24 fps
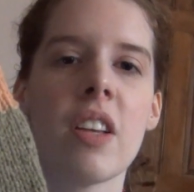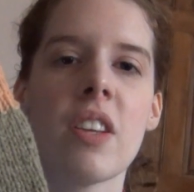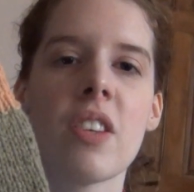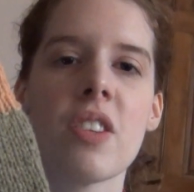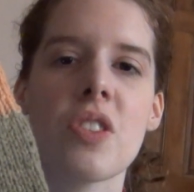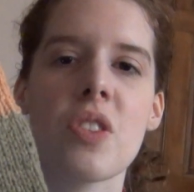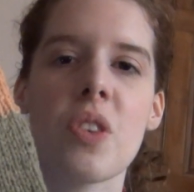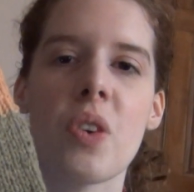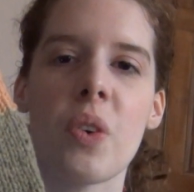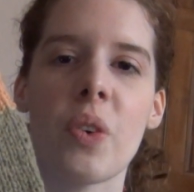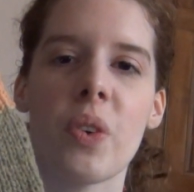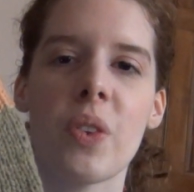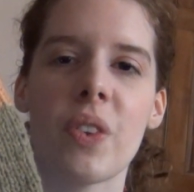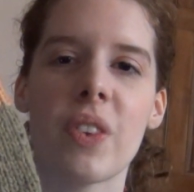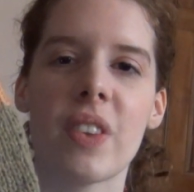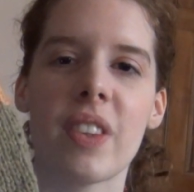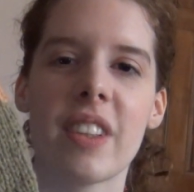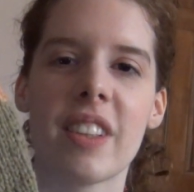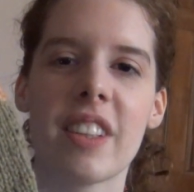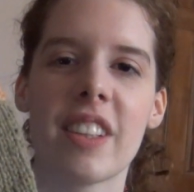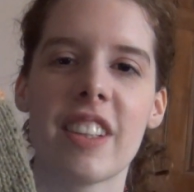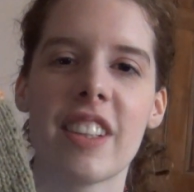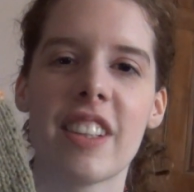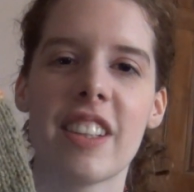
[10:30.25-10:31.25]
So
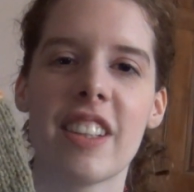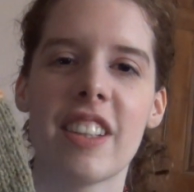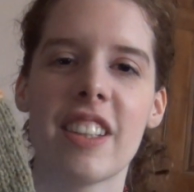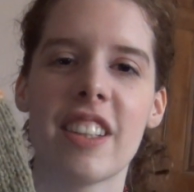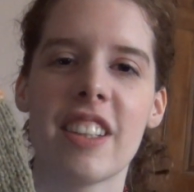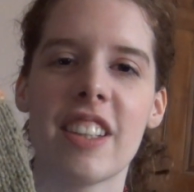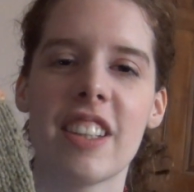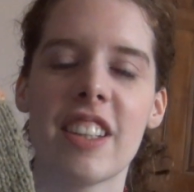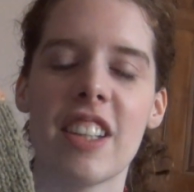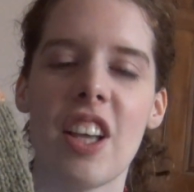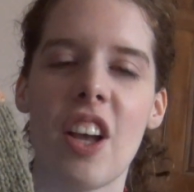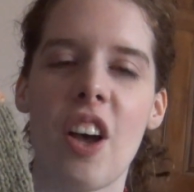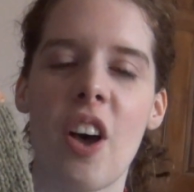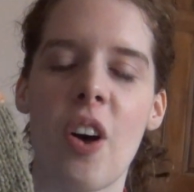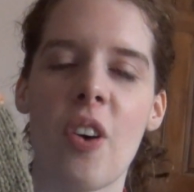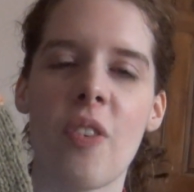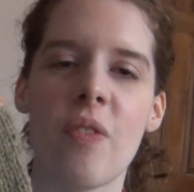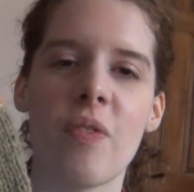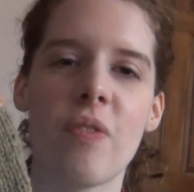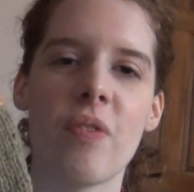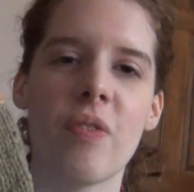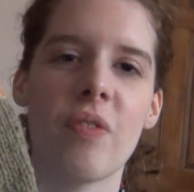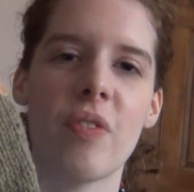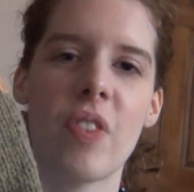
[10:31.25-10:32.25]

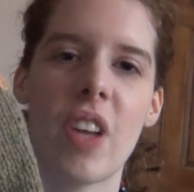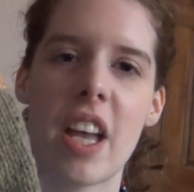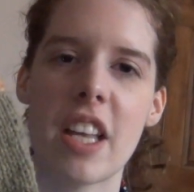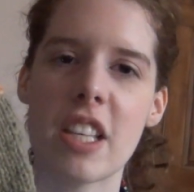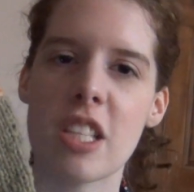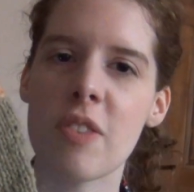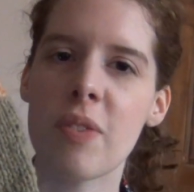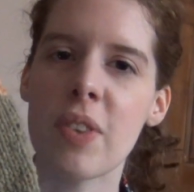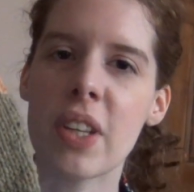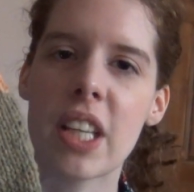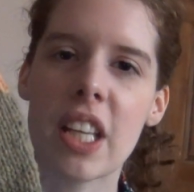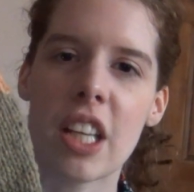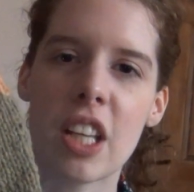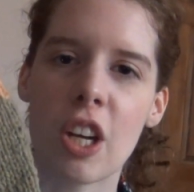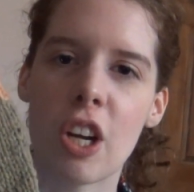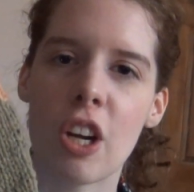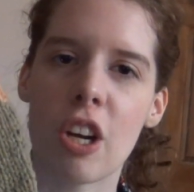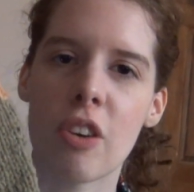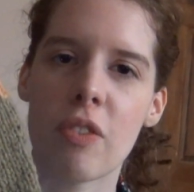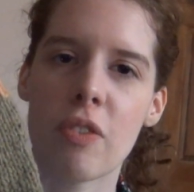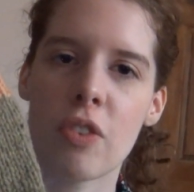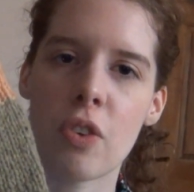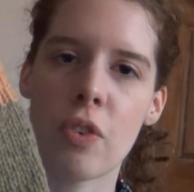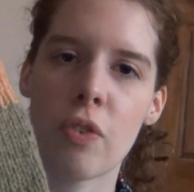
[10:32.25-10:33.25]
as a beginner,
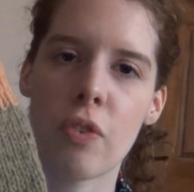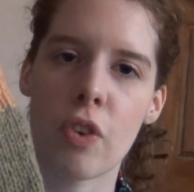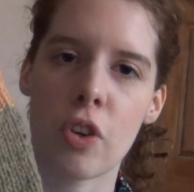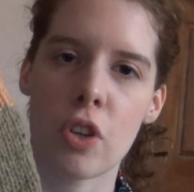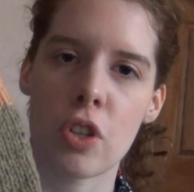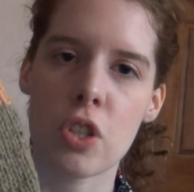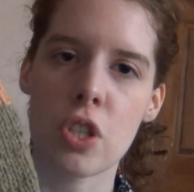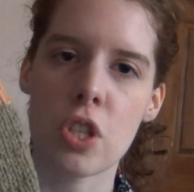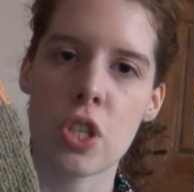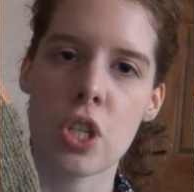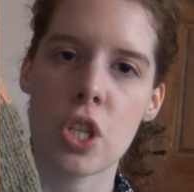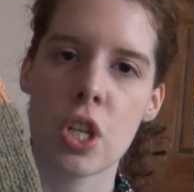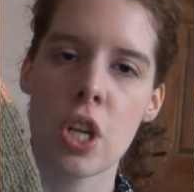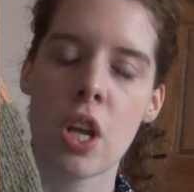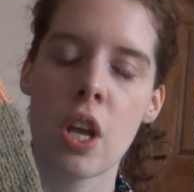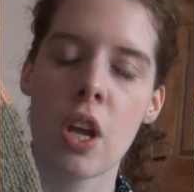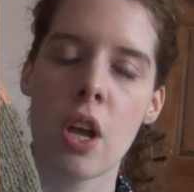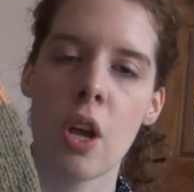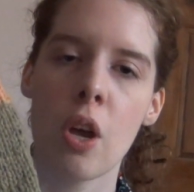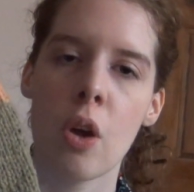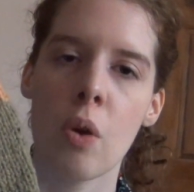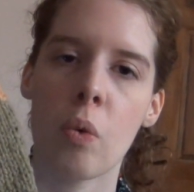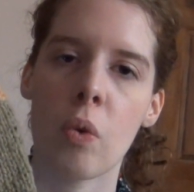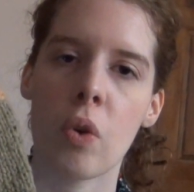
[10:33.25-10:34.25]
if you're first
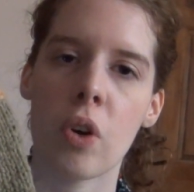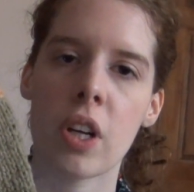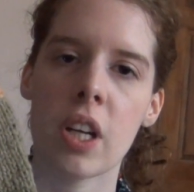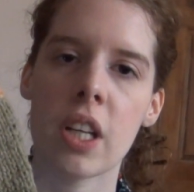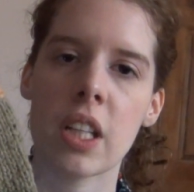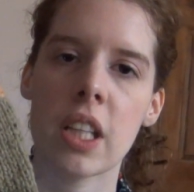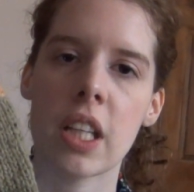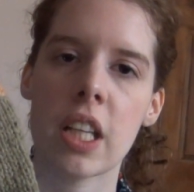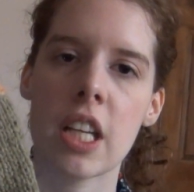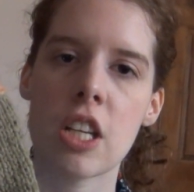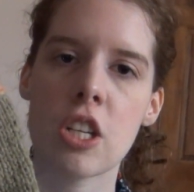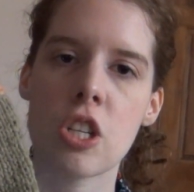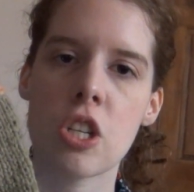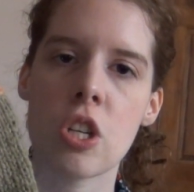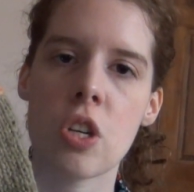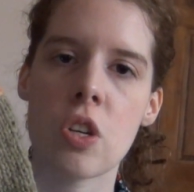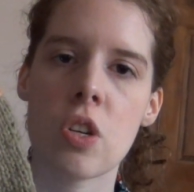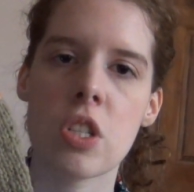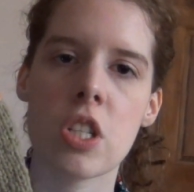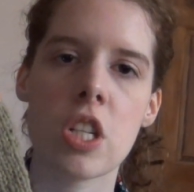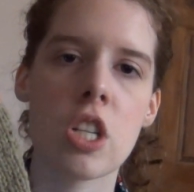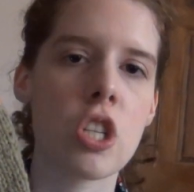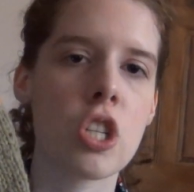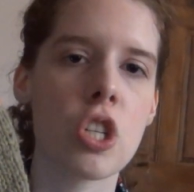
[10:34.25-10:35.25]
working the Kitchener
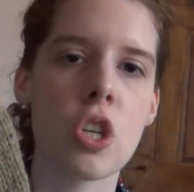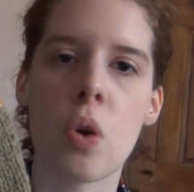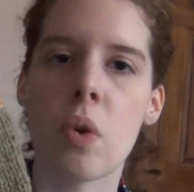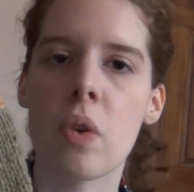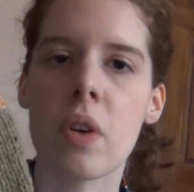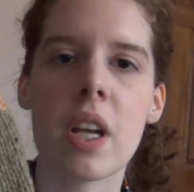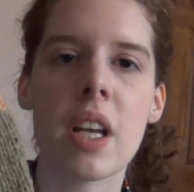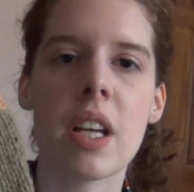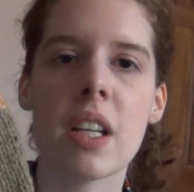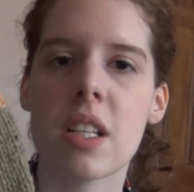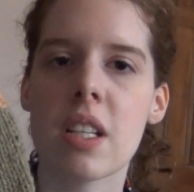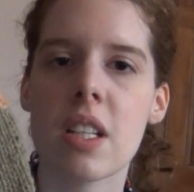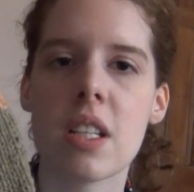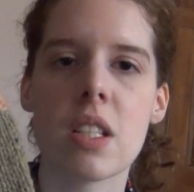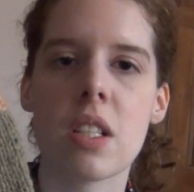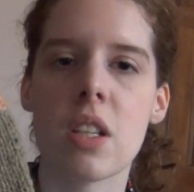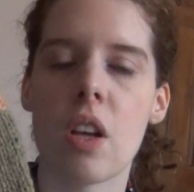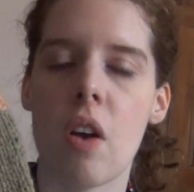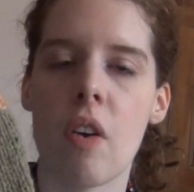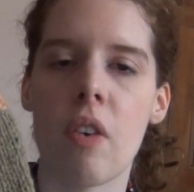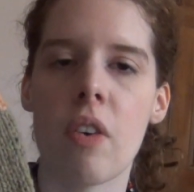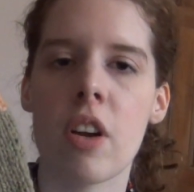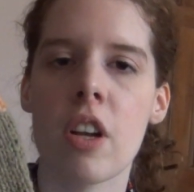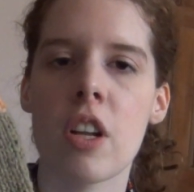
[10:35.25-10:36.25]
stitch, don't get
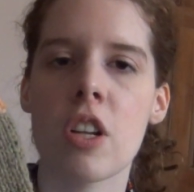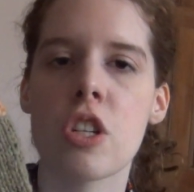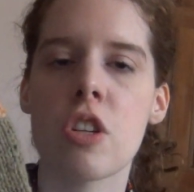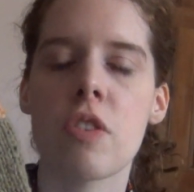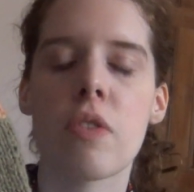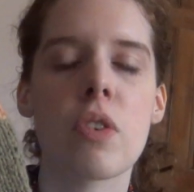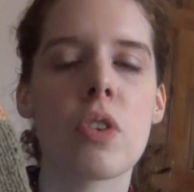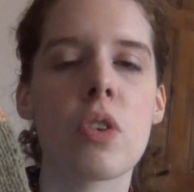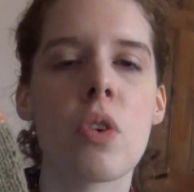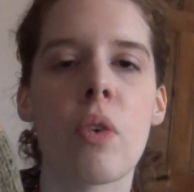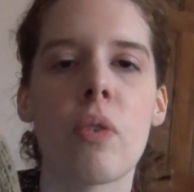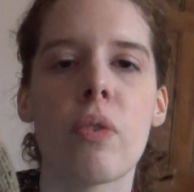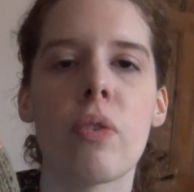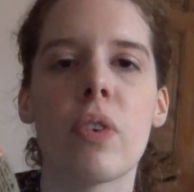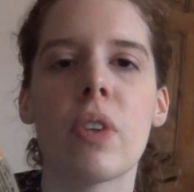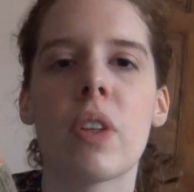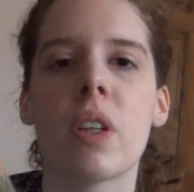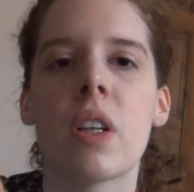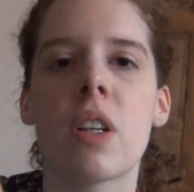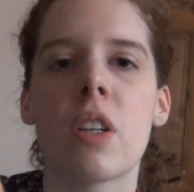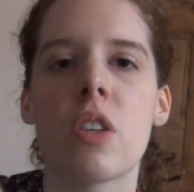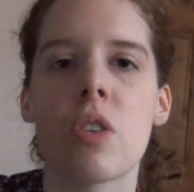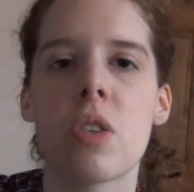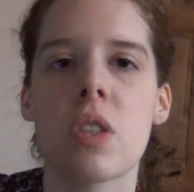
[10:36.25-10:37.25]
discouraged if you don't
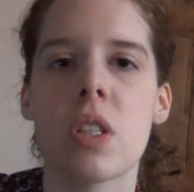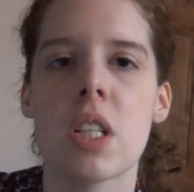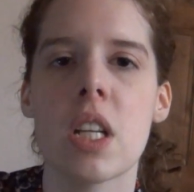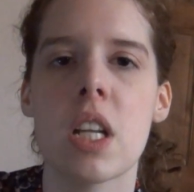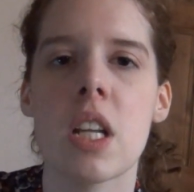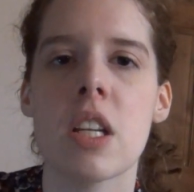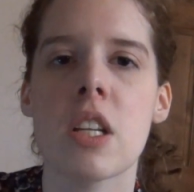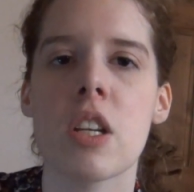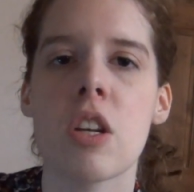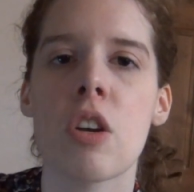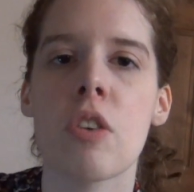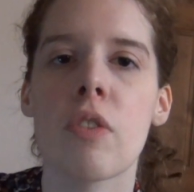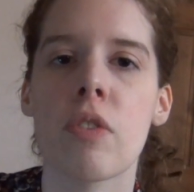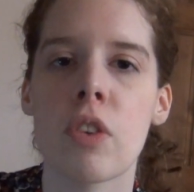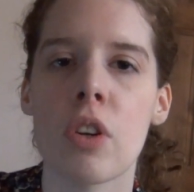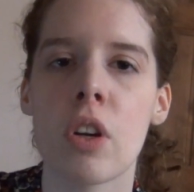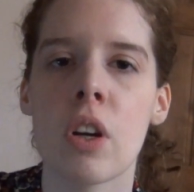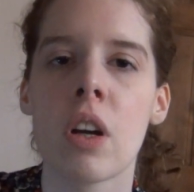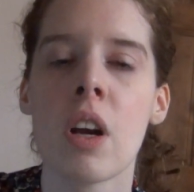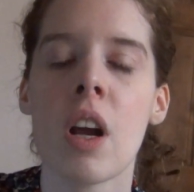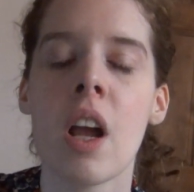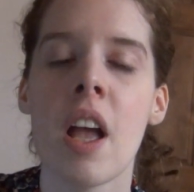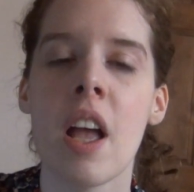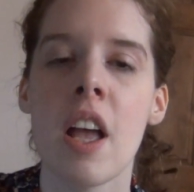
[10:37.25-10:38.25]
fully understand it, or if
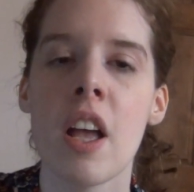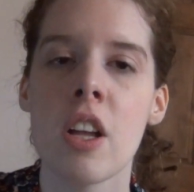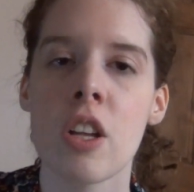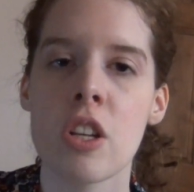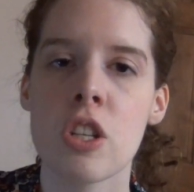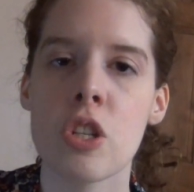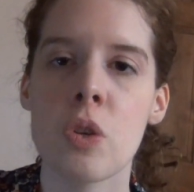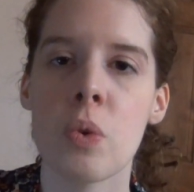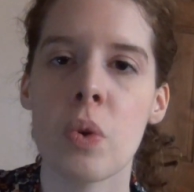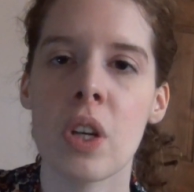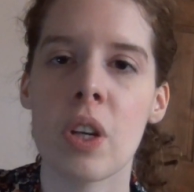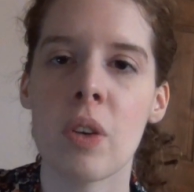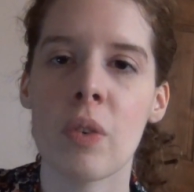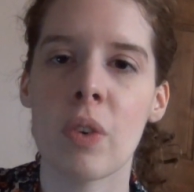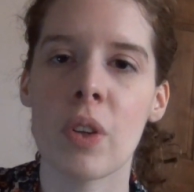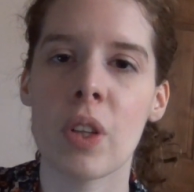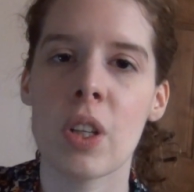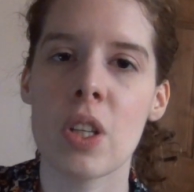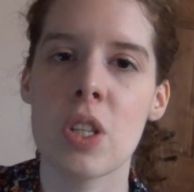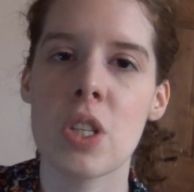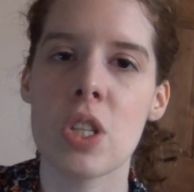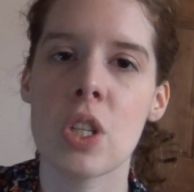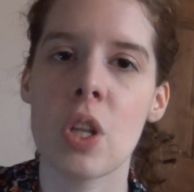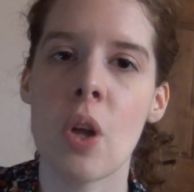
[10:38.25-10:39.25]
you're doing it
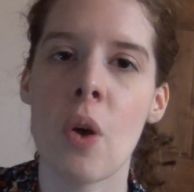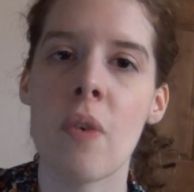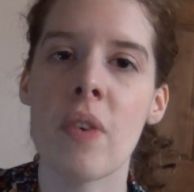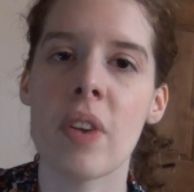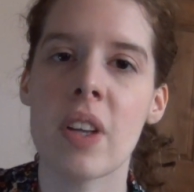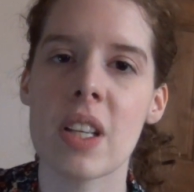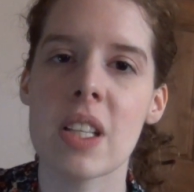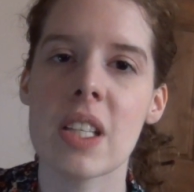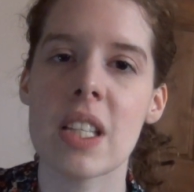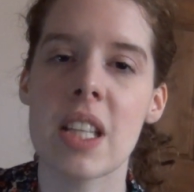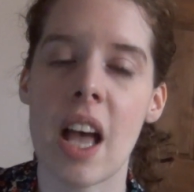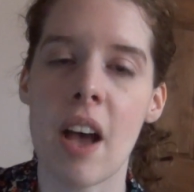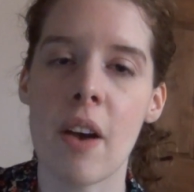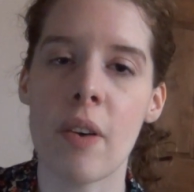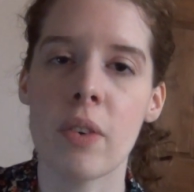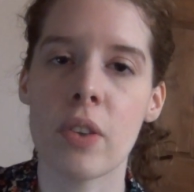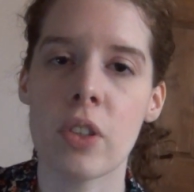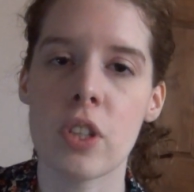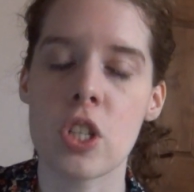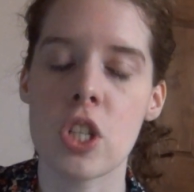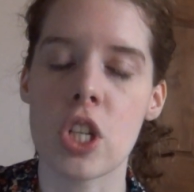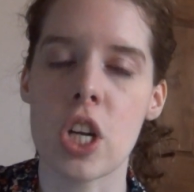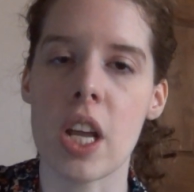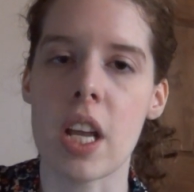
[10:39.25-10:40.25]
really slow, because that
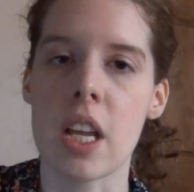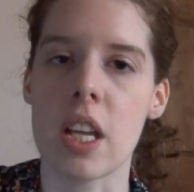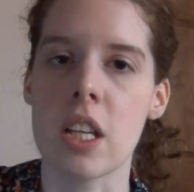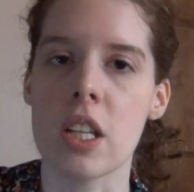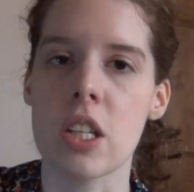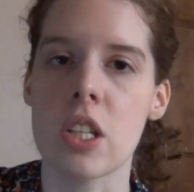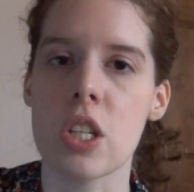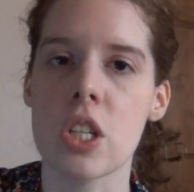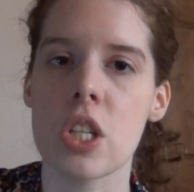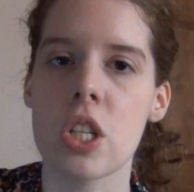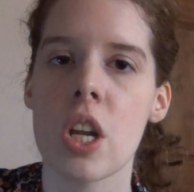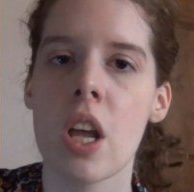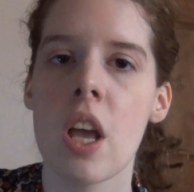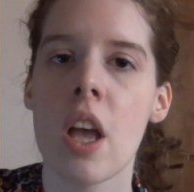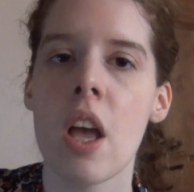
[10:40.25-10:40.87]
will change.